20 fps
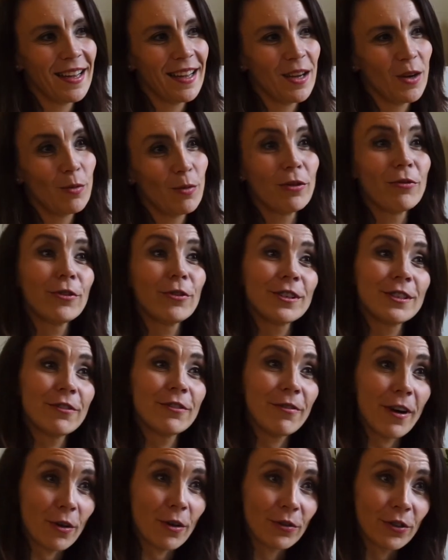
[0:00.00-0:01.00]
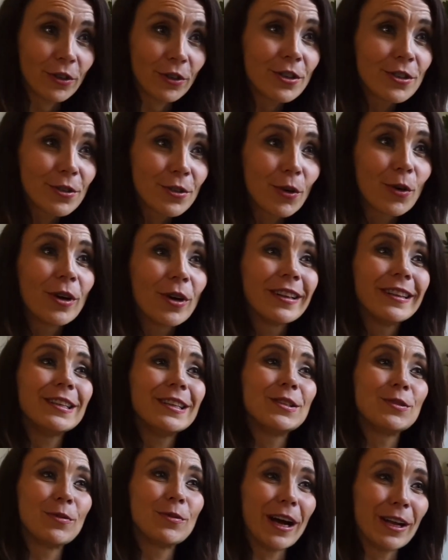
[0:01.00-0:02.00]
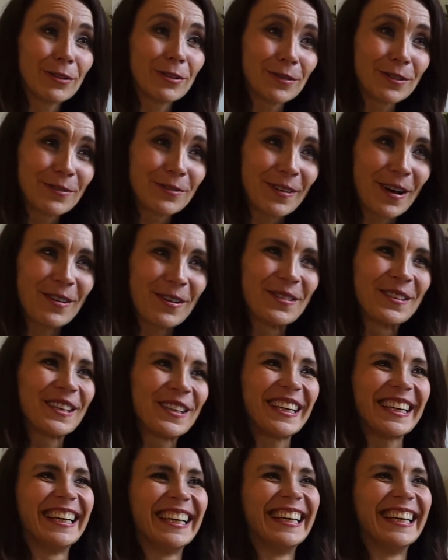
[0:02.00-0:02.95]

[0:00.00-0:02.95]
Well, first the founders, or at least one of the founders,